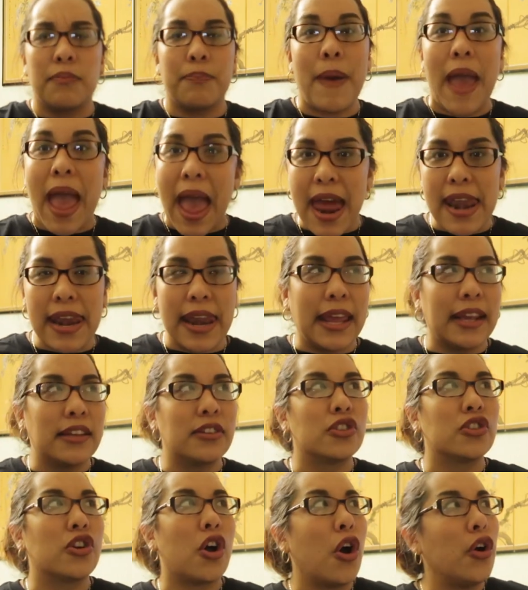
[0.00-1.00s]

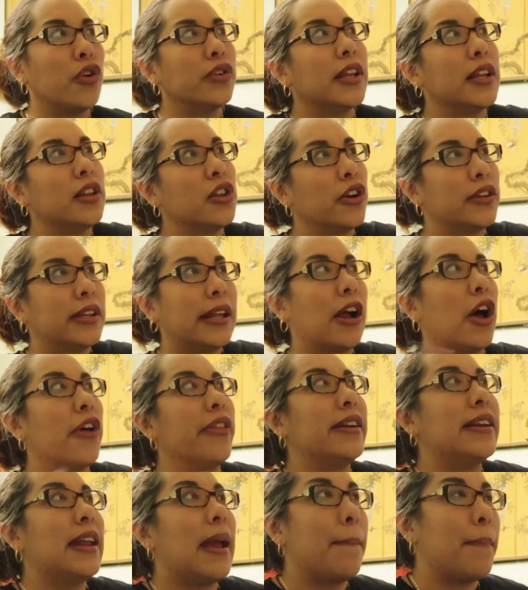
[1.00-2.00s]
Panics, goes and looks at all
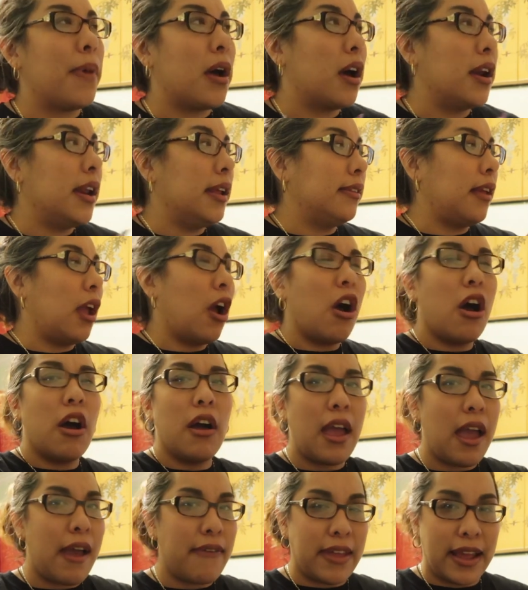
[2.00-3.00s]
the dead bodies. They
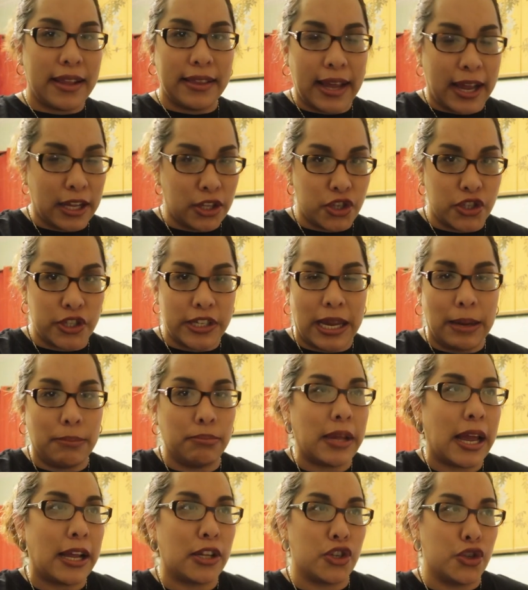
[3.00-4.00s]
all have that tat
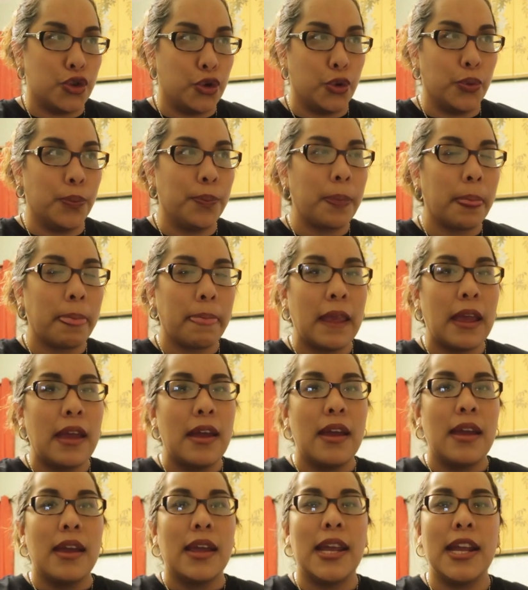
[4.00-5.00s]
same tattoo.
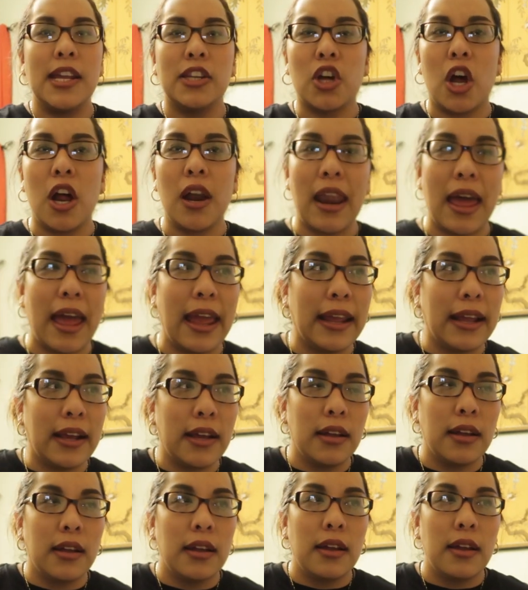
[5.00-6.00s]
He's all
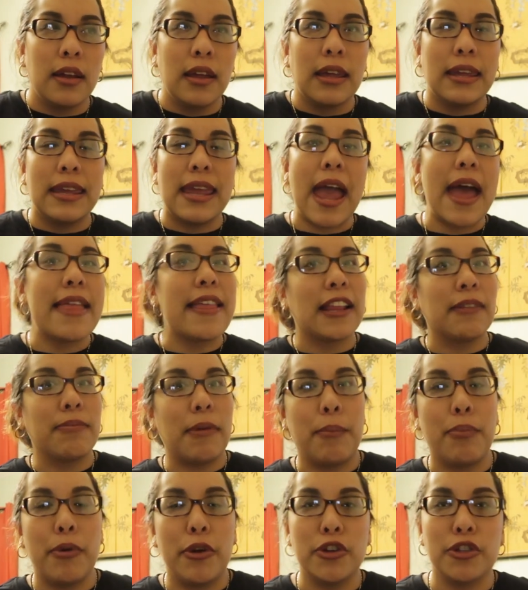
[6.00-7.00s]
like, "Yeah, that's
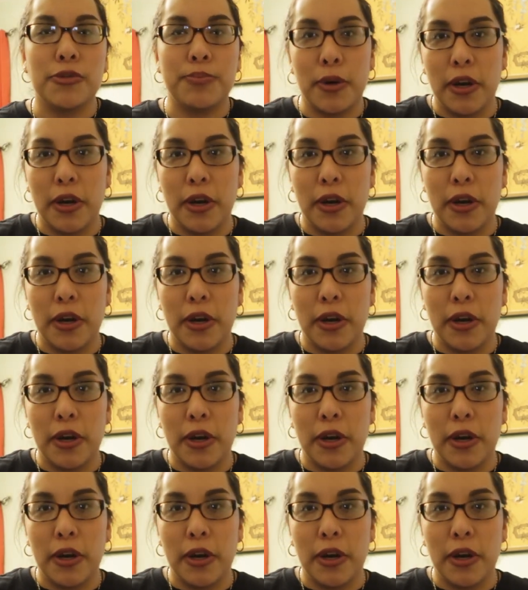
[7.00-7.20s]
my brother's